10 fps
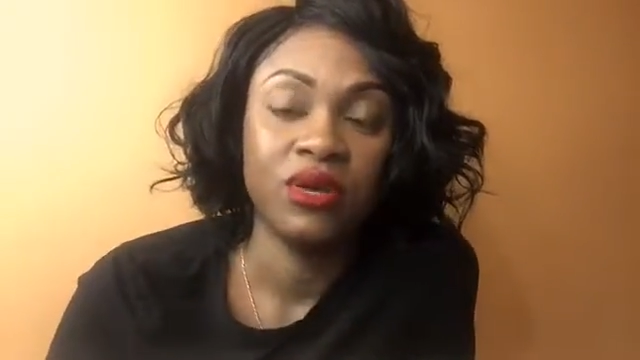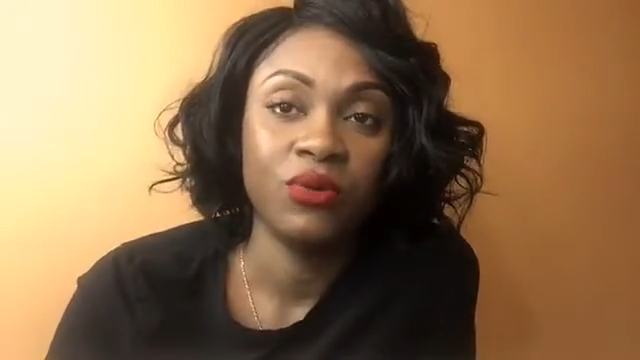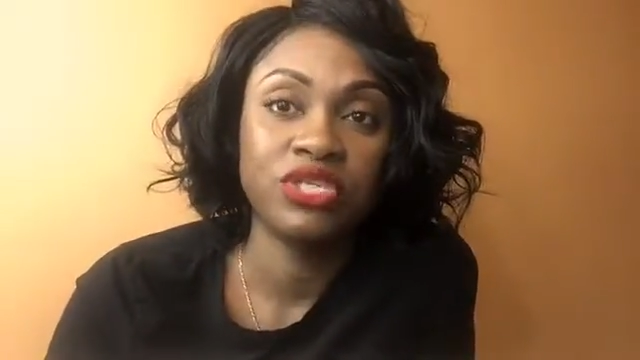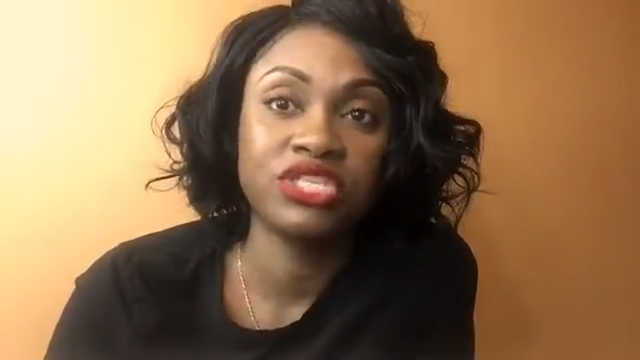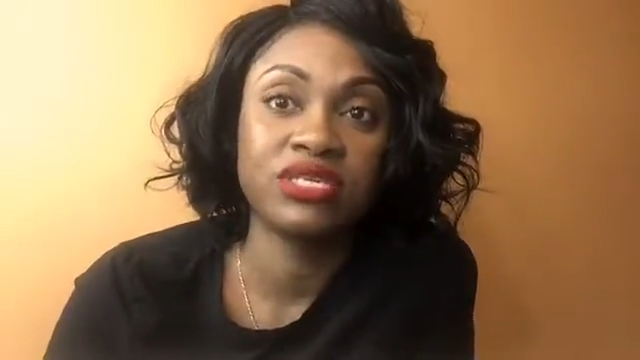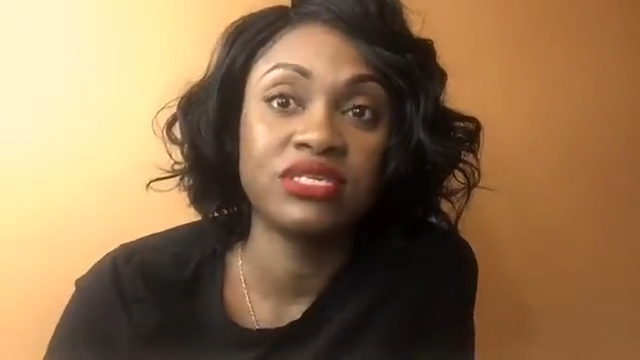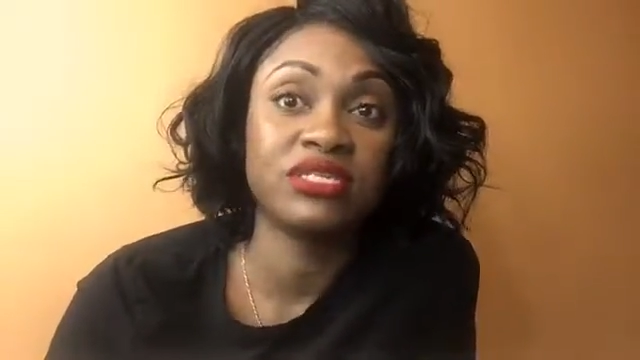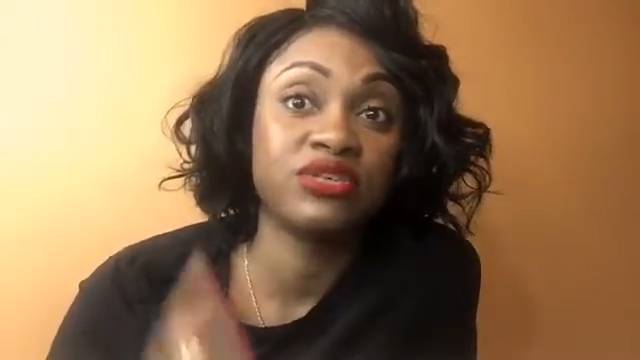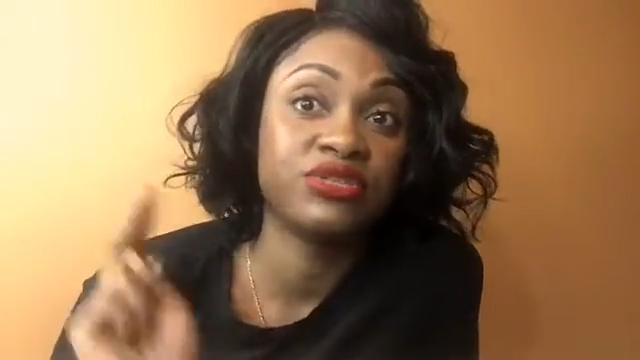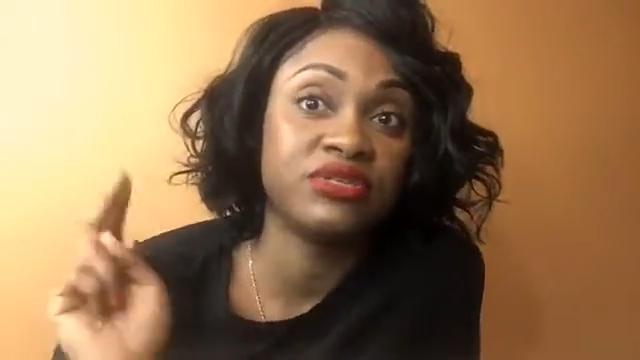which is
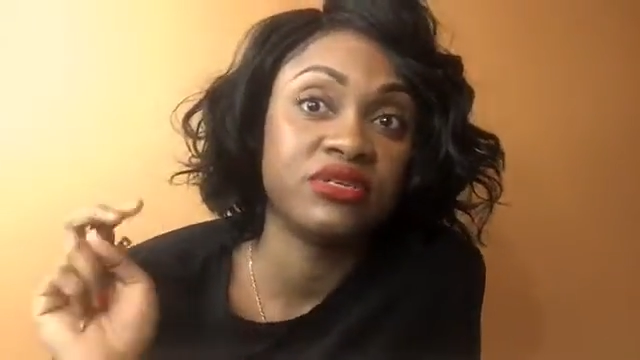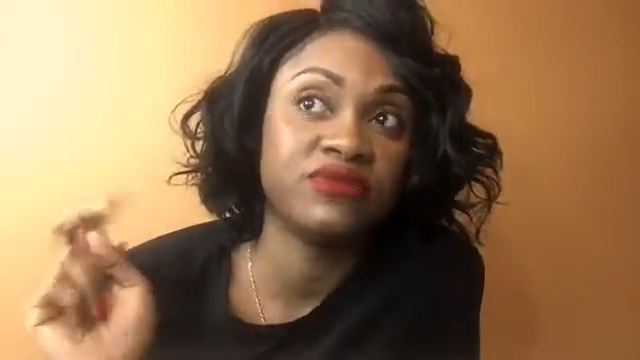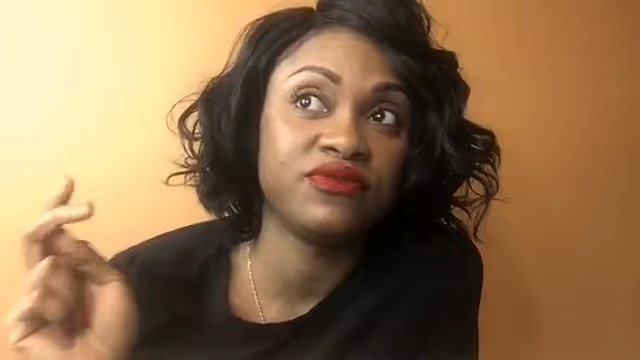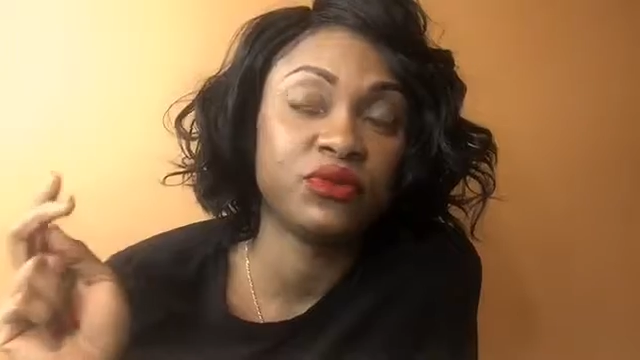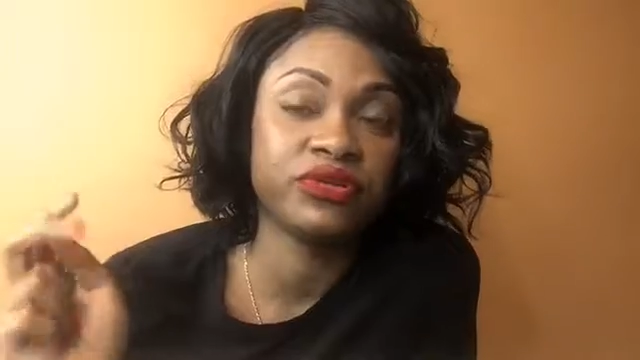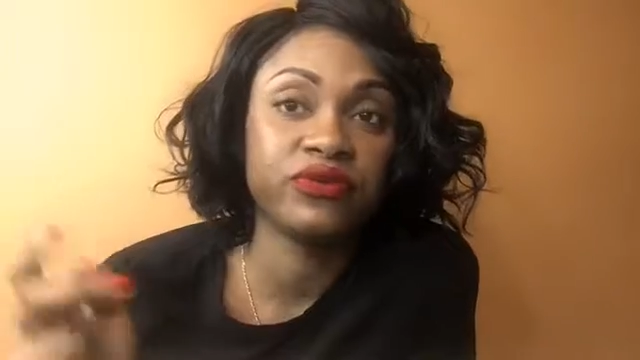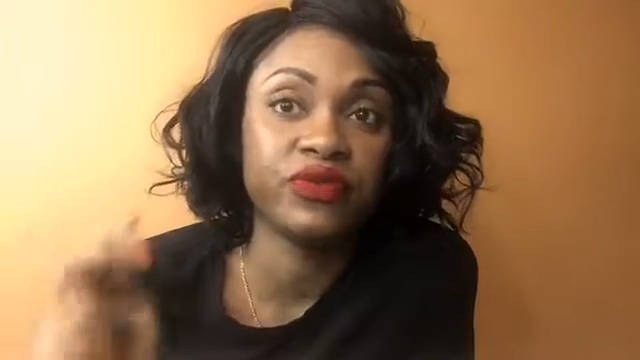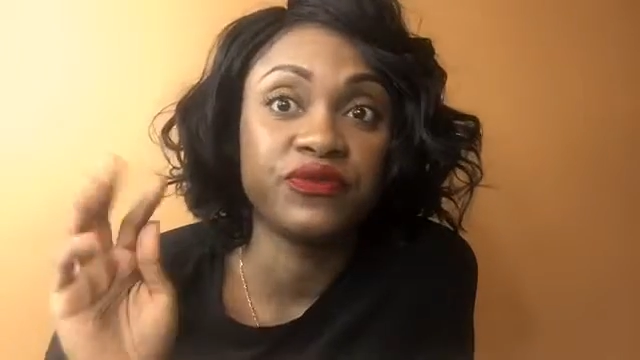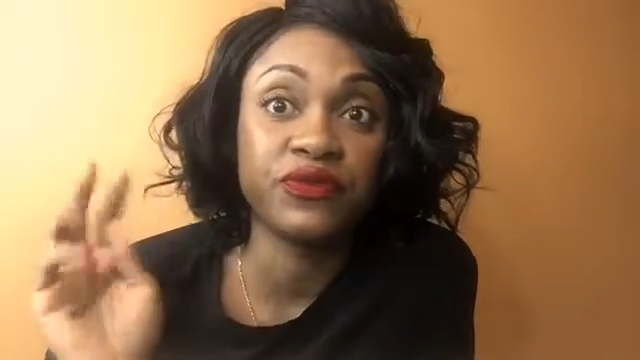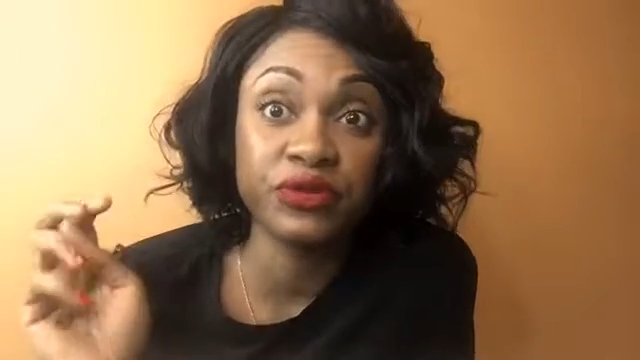considered
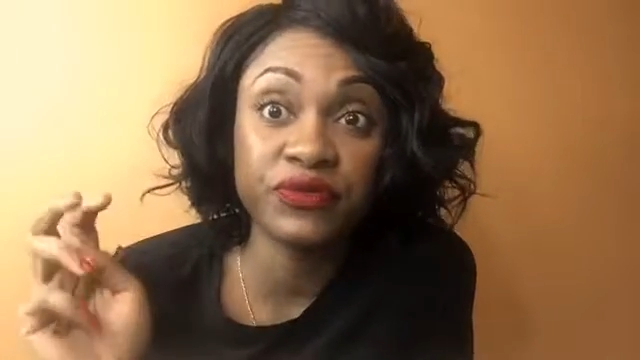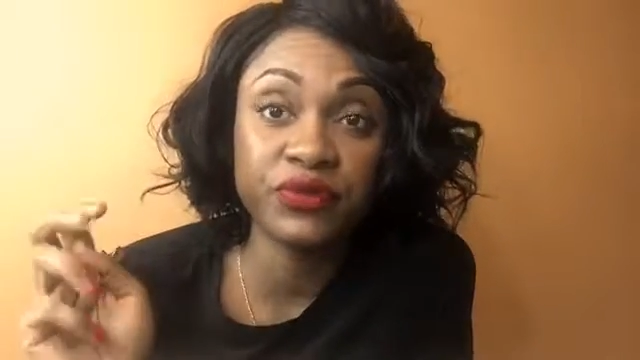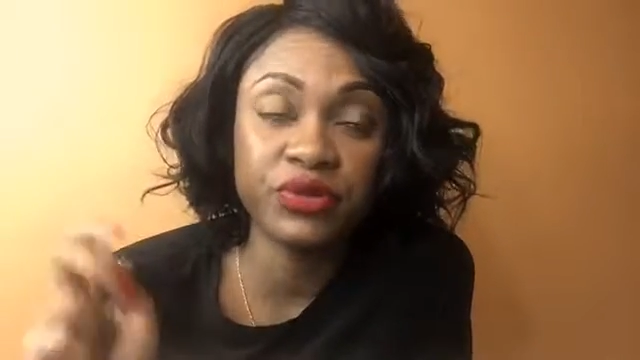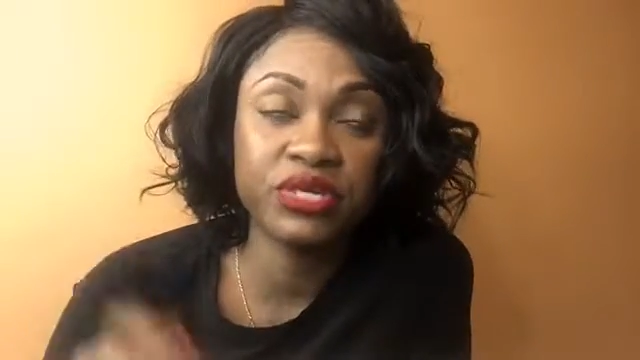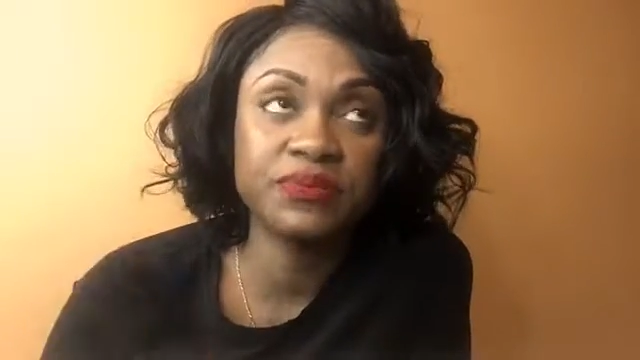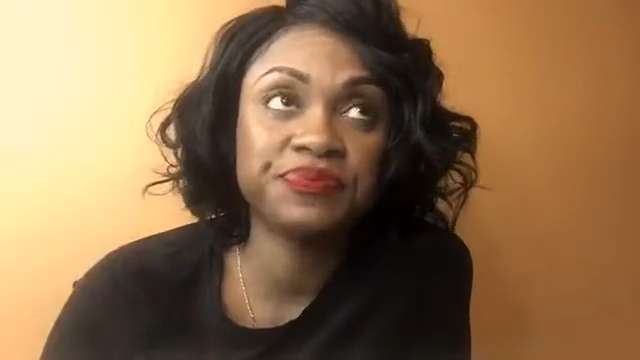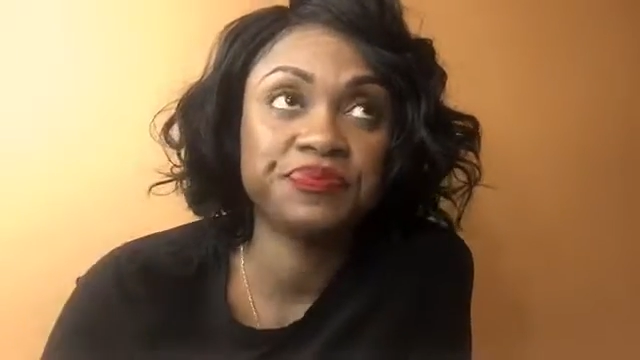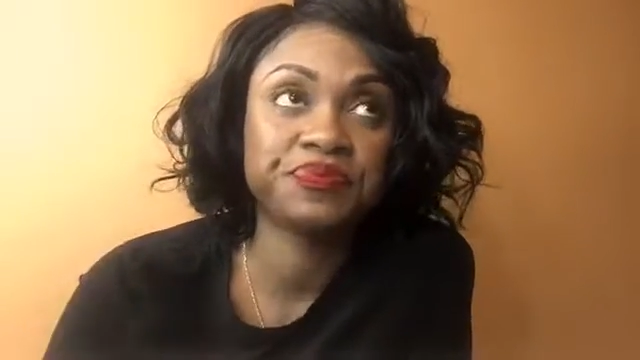the first floor.